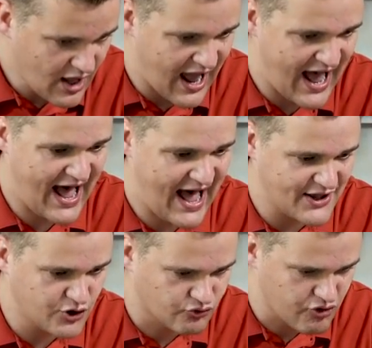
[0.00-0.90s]

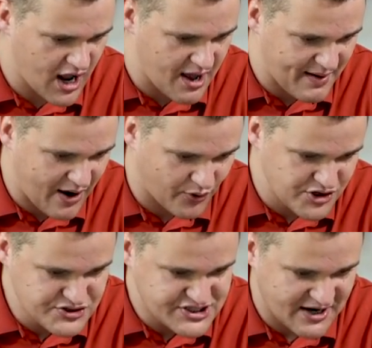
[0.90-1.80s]
Haha, you're right about
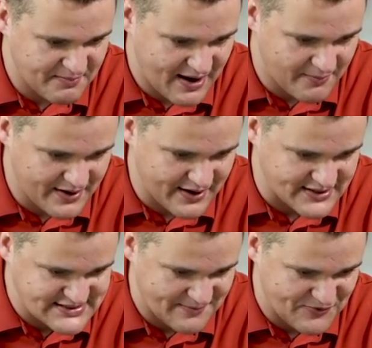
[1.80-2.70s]
what you said about
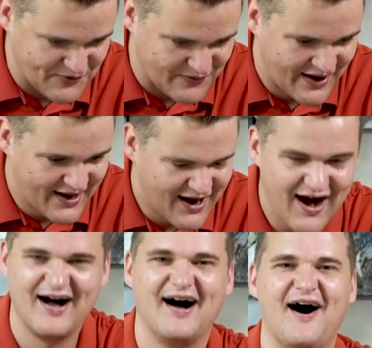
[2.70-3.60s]
me, Samuel.
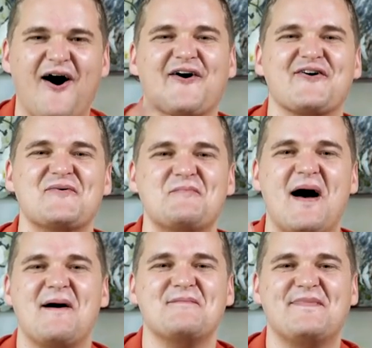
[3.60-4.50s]
I
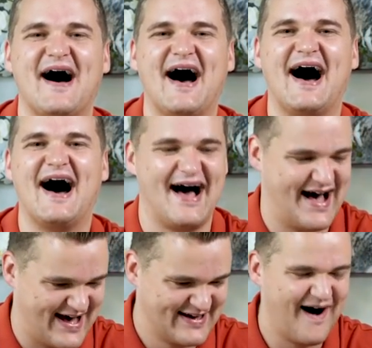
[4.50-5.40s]
remember.